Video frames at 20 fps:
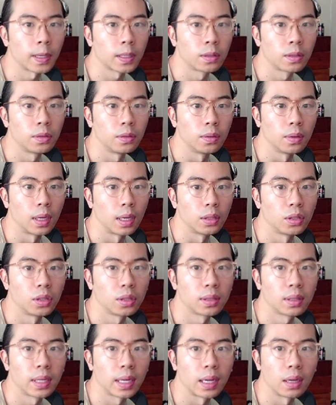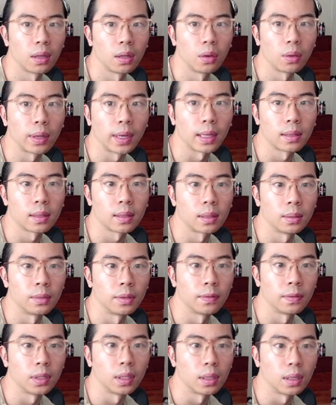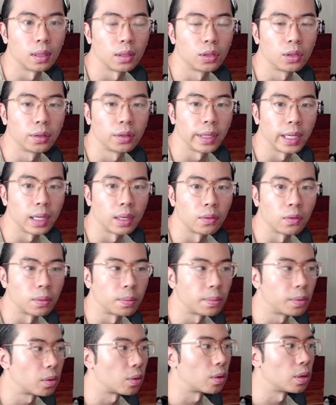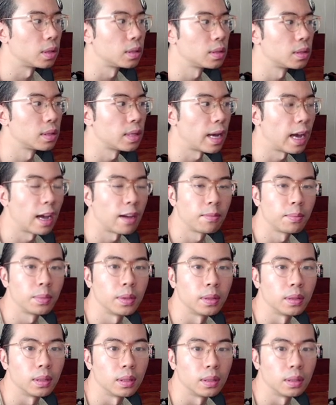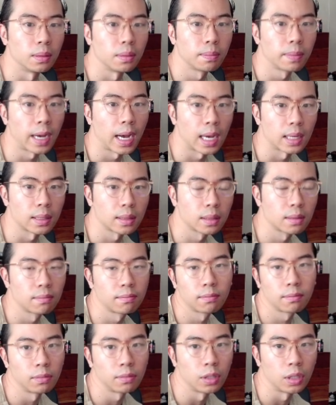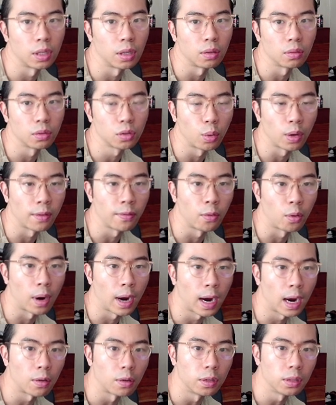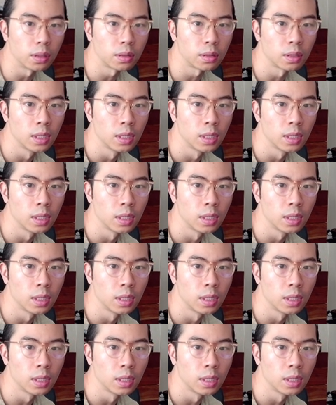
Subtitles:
to just taking a look at some of the trading reports that have been in the past 24 hours,